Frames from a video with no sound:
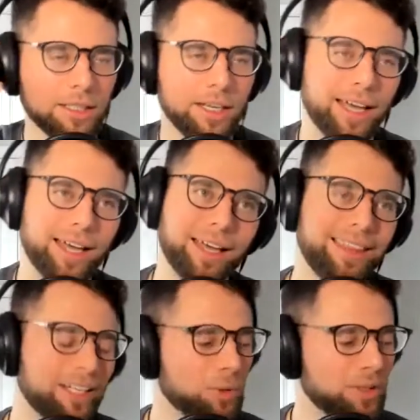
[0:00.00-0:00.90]

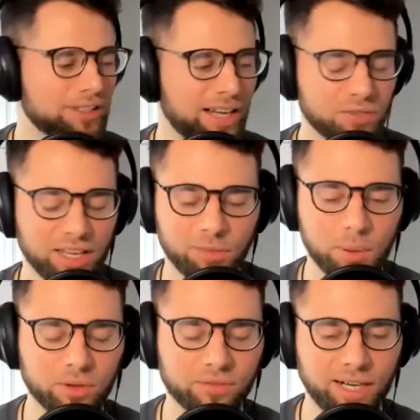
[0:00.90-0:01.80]
And that's where it's tough to give
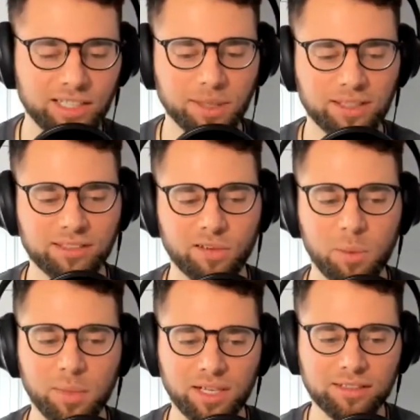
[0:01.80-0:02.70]
people advice about this stuff,
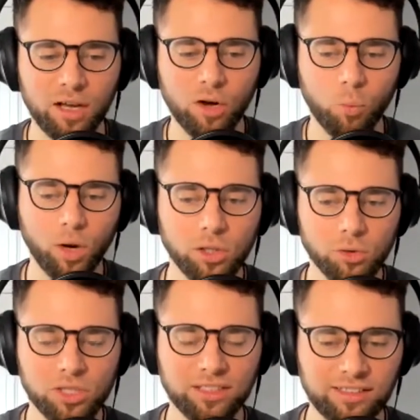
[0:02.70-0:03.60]
man, because what
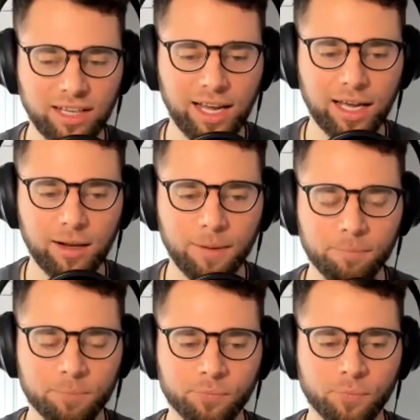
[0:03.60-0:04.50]
you just said,
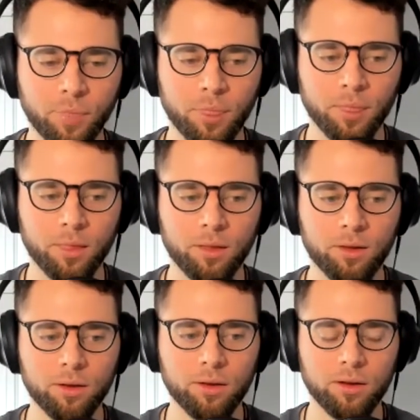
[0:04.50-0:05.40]

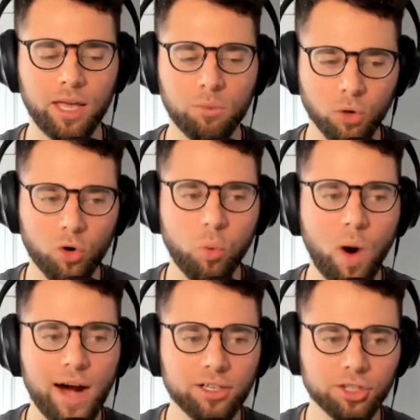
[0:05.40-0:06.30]
it
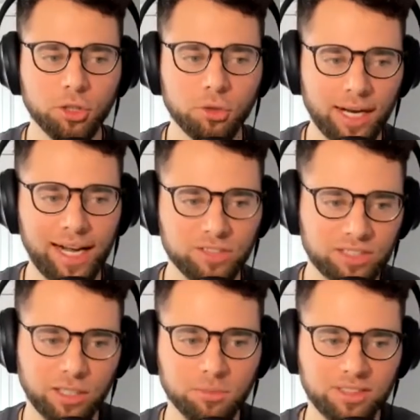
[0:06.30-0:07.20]
requires you to have
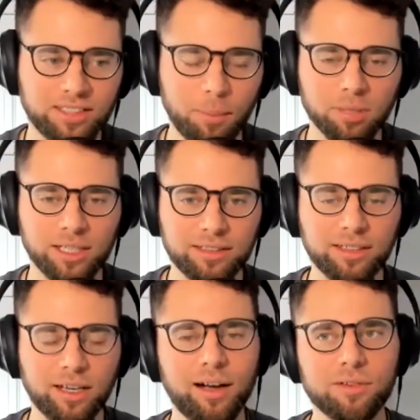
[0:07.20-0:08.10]
some
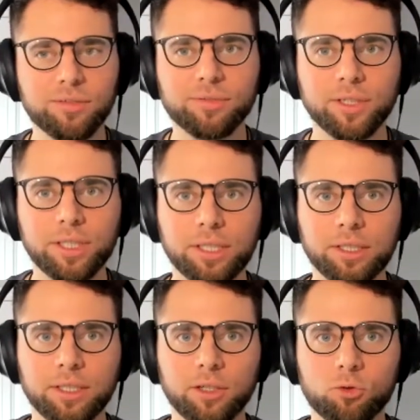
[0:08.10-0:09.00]
semblance of,
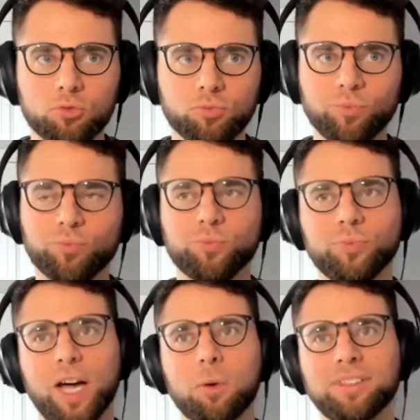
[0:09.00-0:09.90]

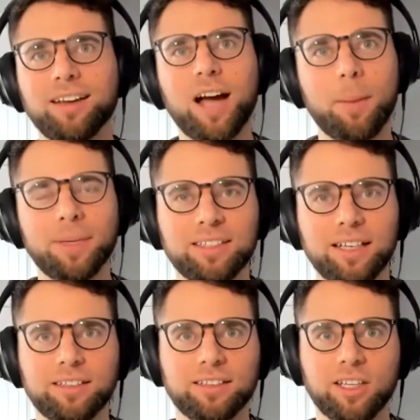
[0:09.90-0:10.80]
I don't want to say common
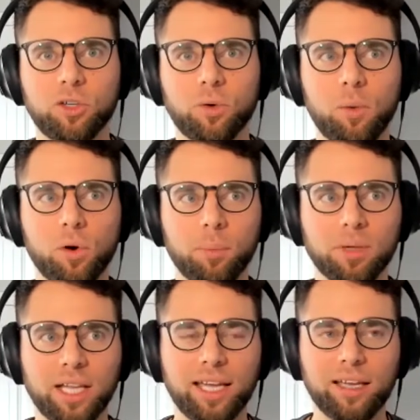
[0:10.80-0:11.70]
sense, that's not the right word,
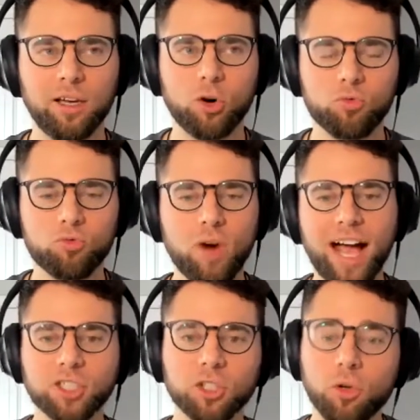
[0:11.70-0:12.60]
but like
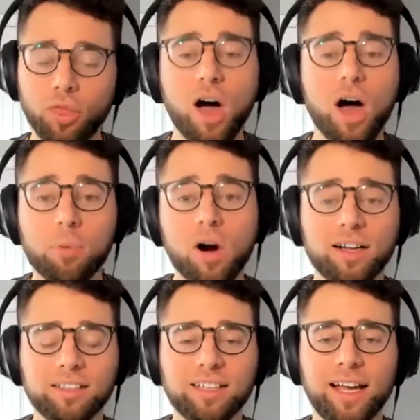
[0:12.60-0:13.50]
rational thought
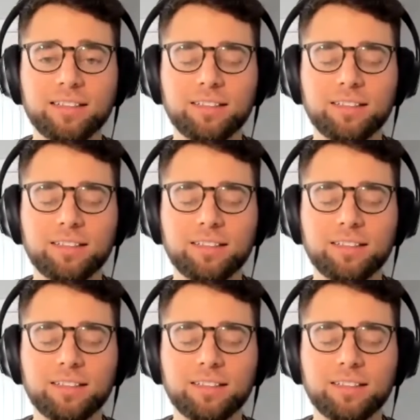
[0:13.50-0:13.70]
process